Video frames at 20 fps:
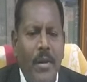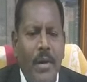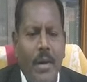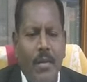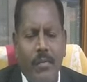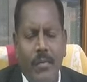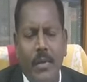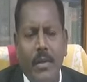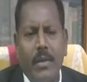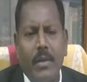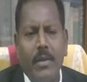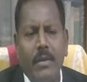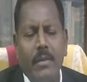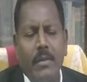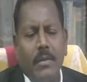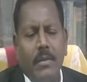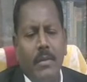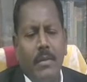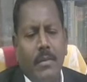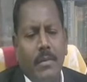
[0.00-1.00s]
After
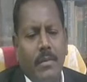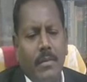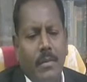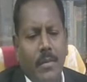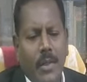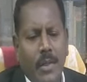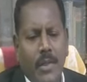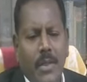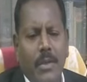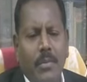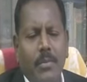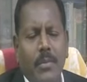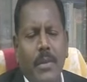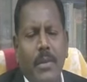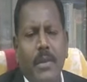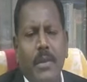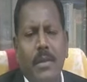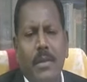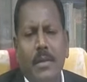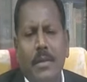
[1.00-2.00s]

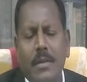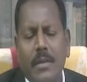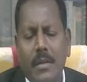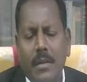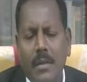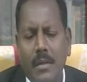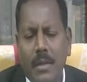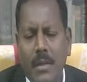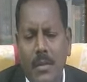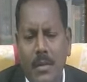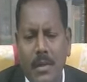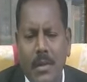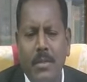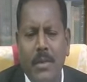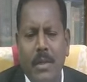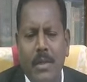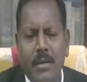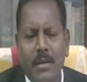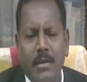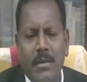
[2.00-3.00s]
BJP
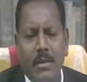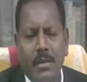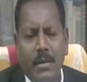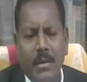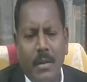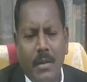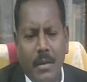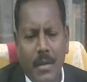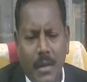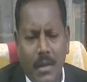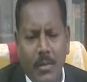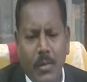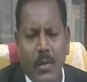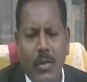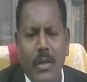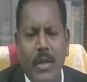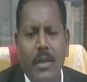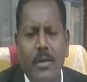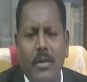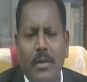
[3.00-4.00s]
government or
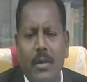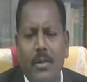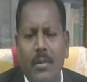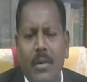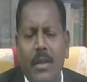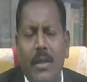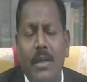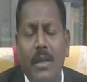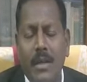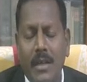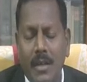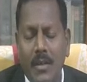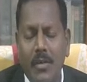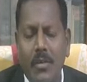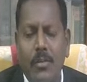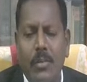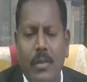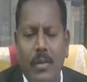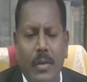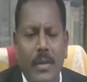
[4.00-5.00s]
Modi government returned to
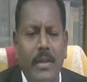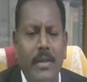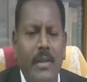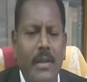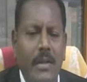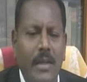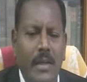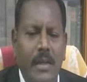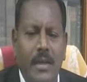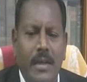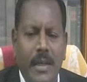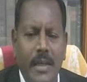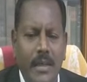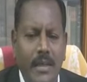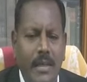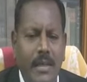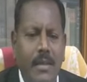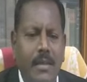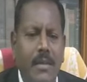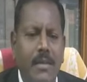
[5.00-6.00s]
power in the year
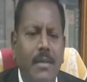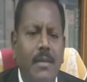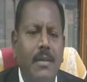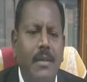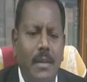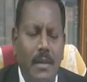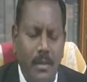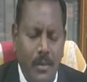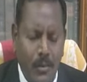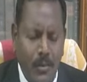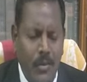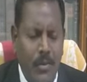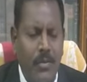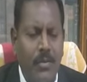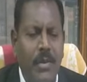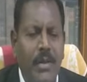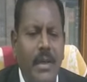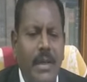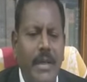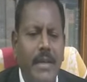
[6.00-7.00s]
19, uh,
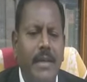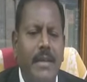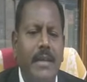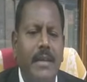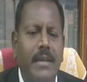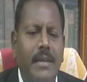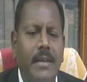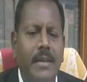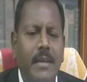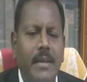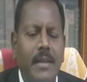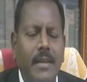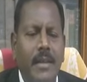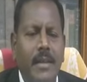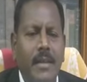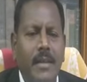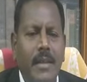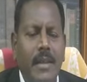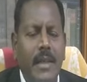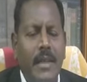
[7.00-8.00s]
2019,
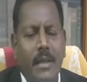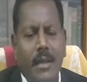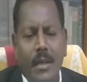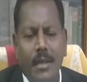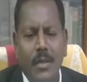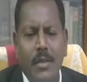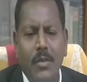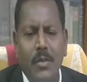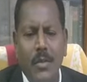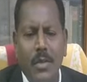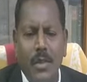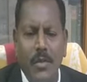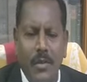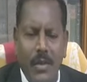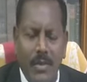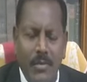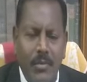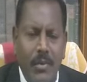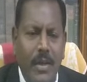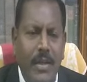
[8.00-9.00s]
the constitution
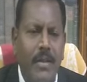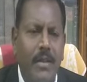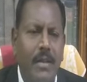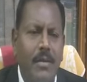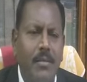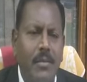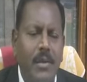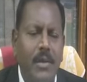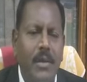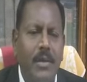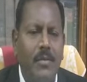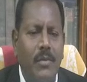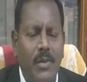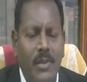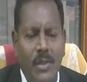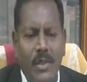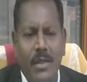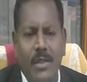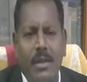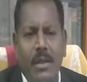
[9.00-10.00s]
was further amended
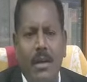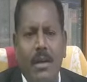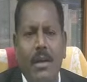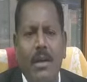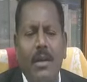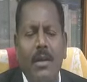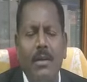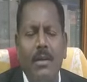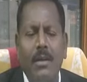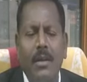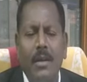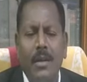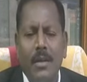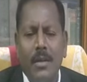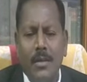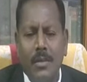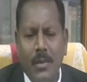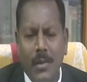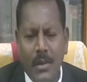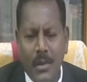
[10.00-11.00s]
which is called
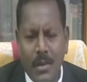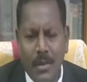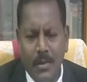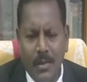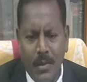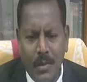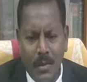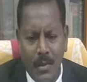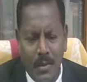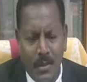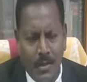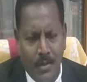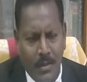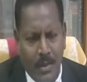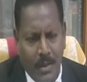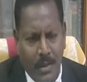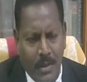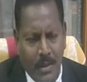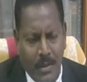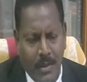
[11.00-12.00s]

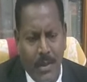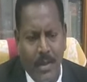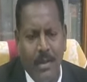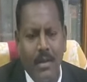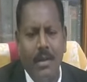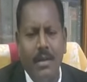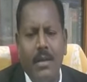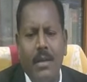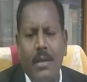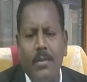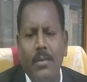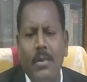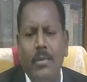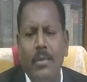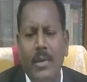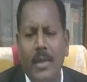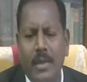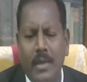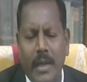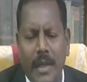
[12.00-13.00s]
103rd
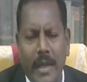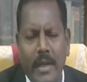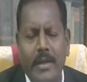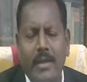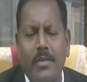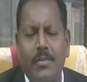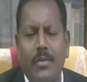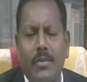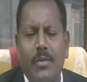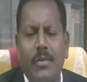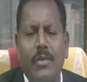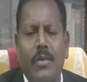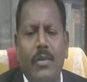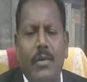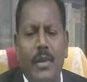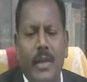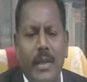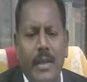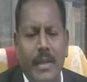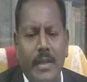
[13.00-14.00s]
Amendment Act of
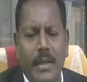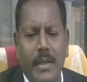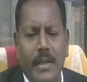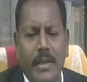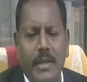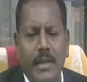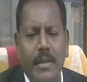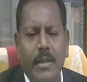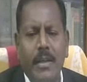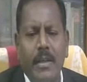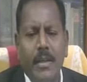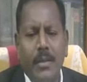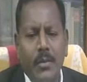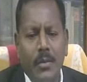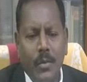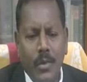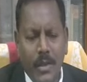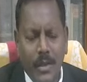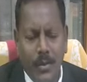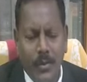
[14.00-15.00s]
2019
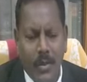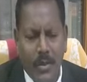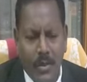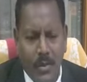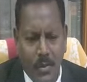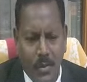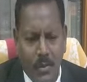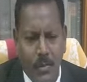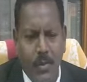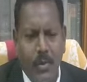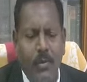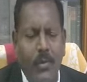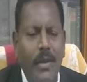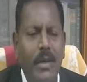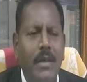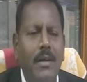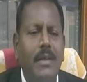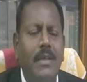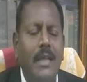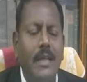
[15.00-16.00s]
it was to
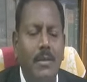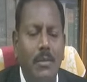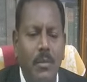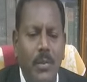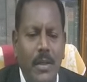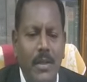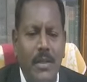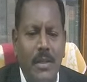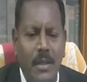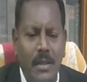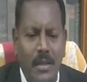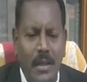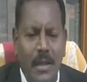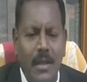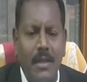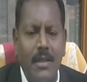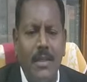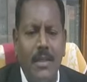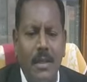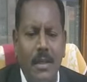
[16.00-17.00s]
provide 10%
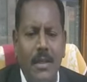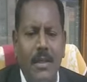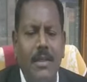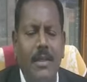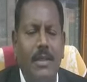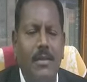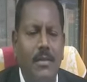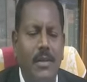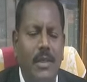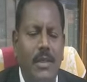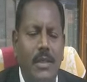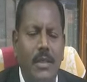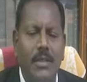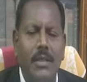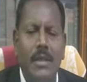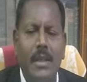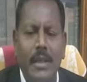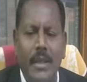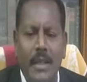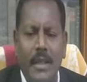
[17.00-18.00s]
additional reservation
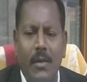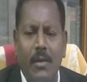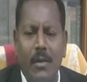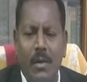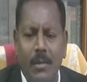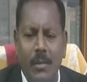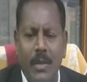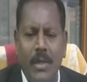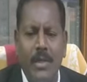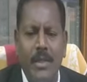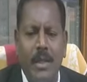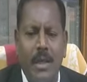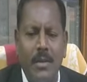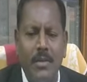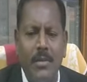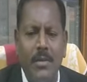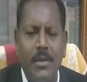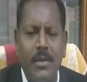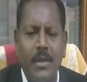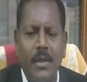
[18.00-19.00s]
in government
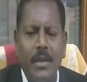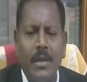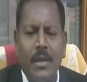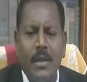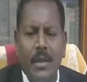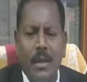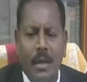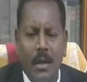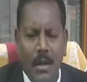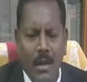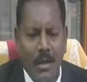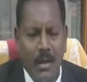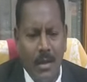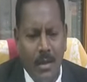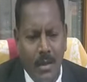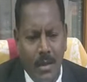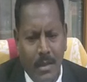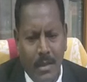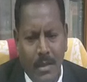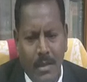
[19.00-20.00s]
jobs
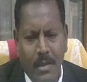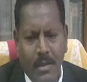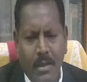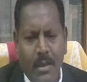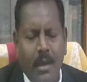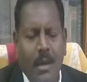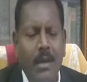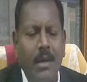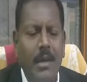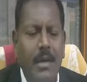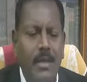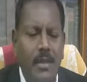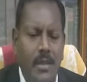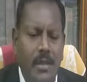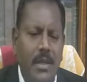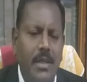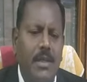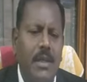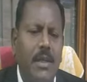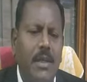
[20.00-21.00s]
or all
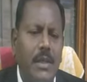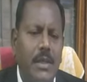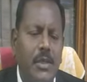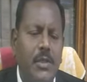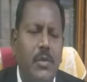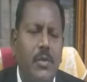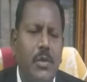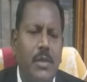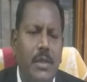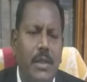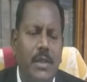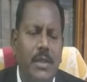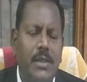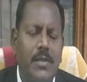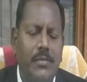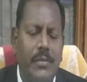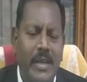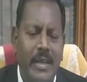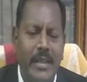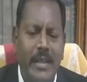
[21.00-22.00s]
education institutions
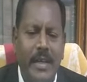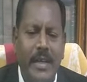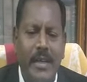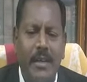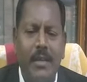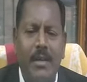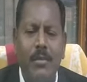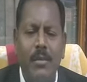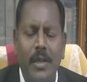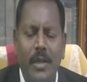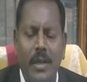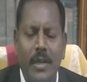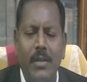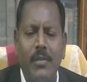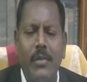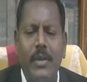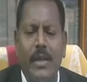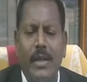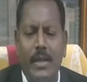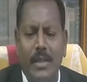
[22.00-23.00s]
for the economically
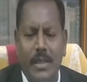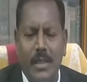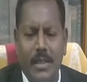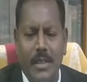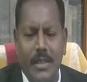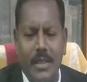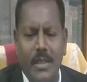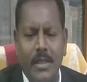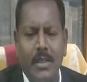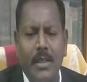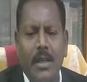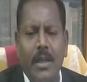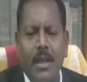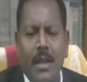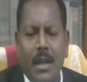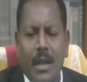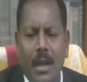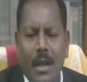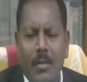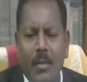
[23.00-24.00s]
weaker sections
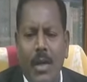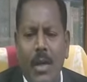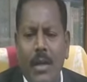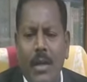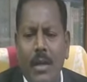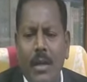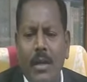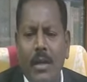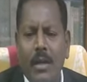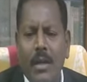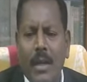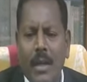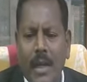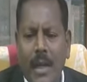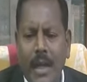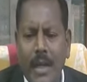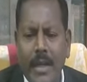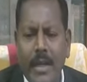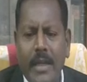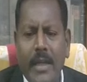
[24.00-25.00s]
among
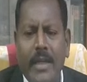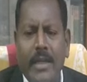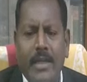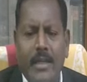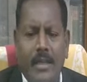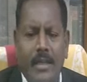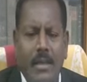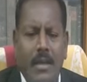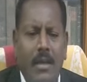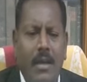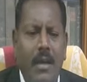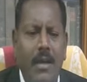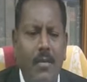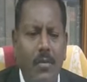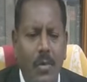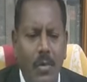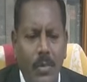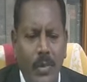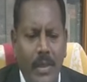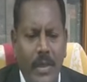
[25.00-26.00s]
high caste or
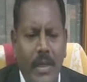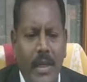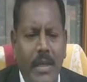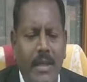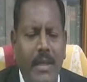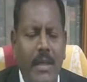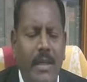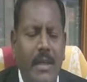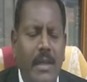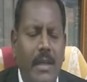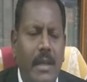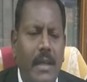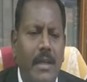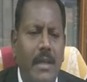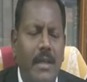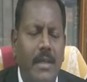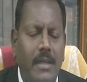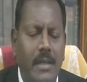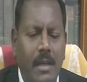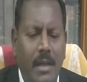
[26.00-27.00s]
open category
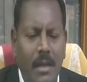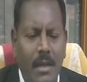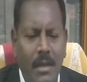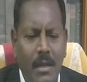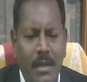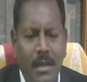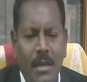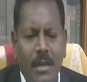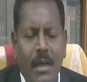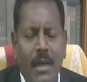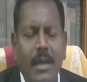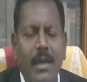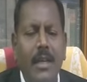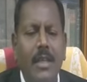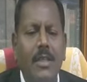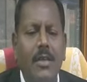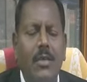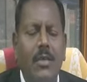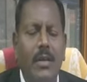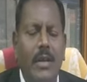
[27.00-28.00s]
candidates or
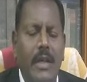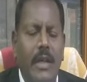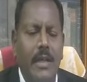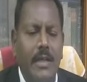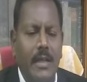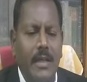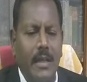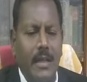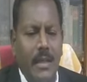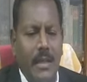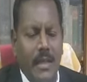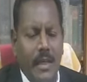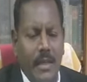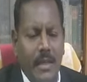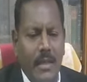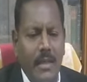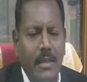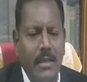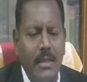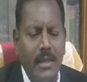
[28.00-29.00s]
unreserved category
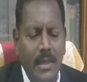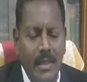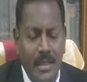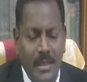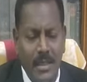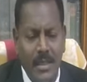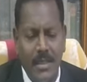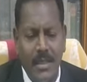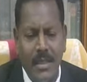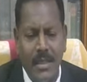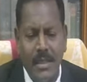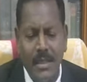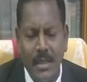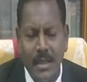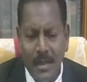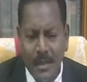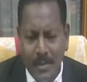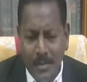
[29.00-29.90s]
candidates. This is the